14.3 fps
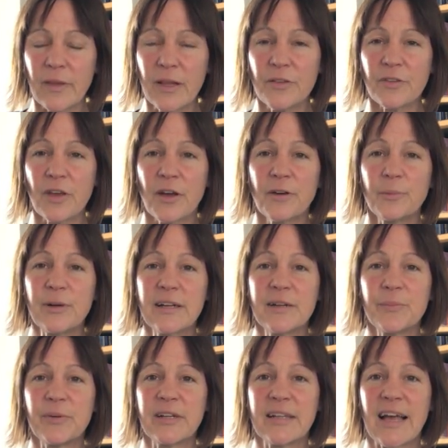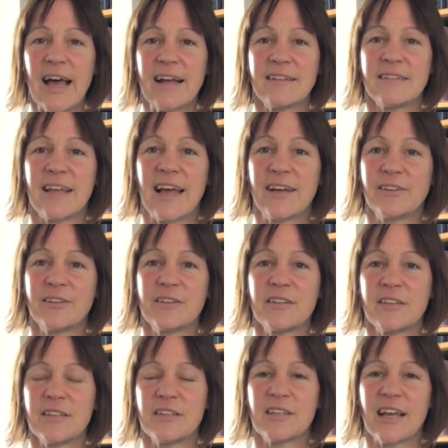So we're going to bring the hands down onto
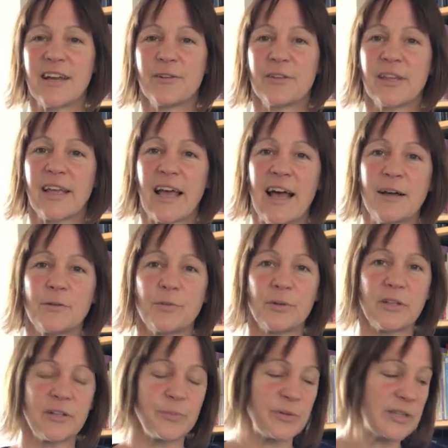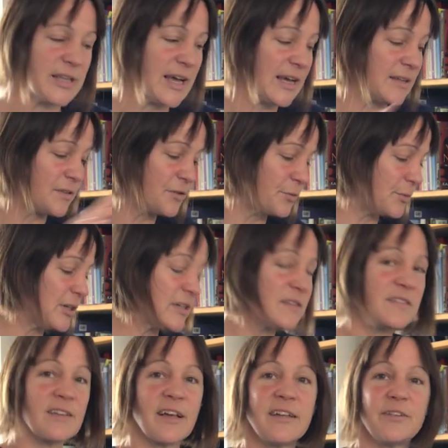the chair or the couch. We're going to bring the hands to one
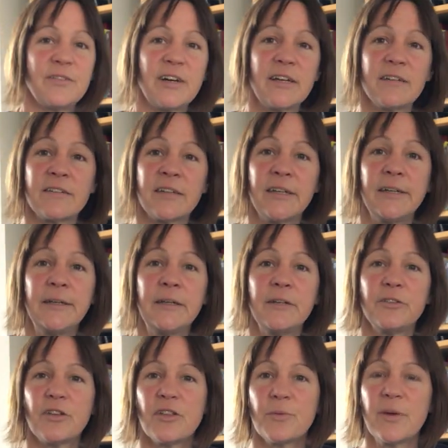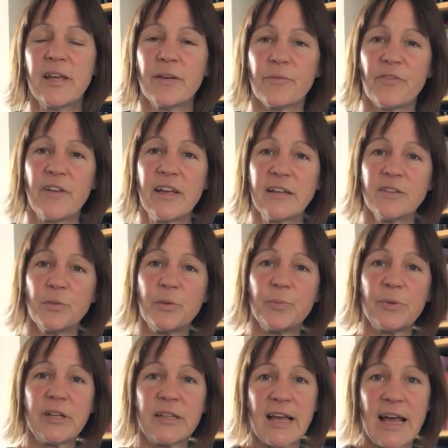side of us so that we can feel as we
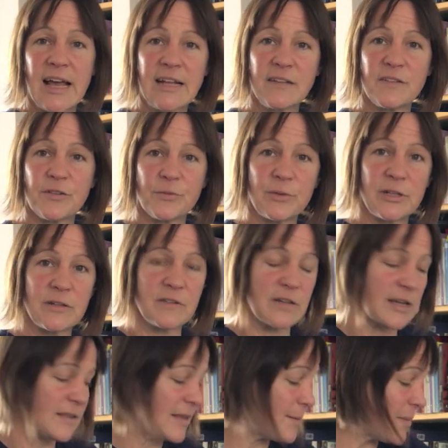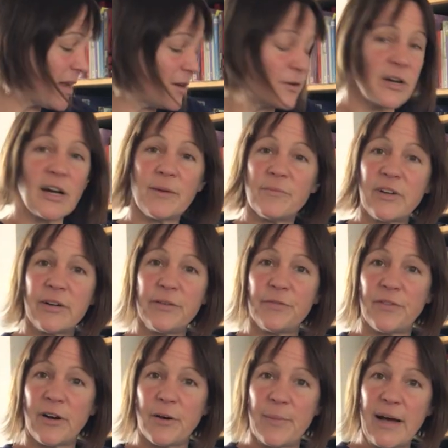bring the hands to one side. And they may not come very
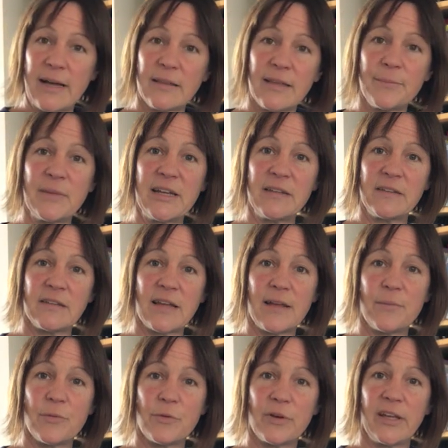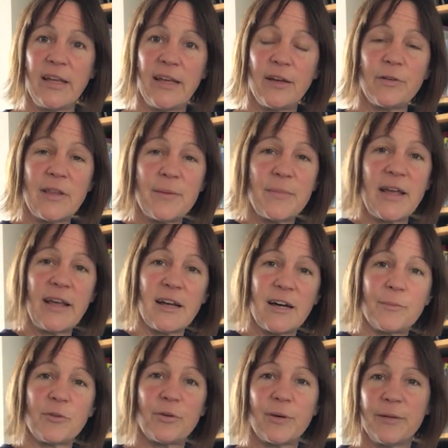far back. They may stay more here, or they may
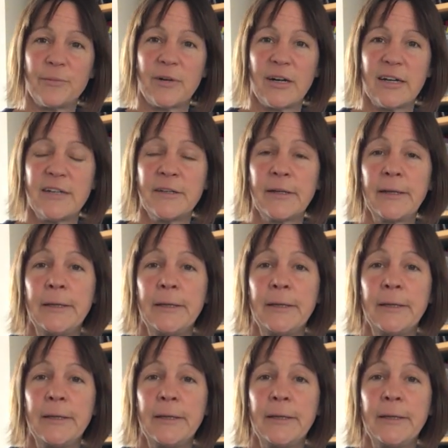come quite wide.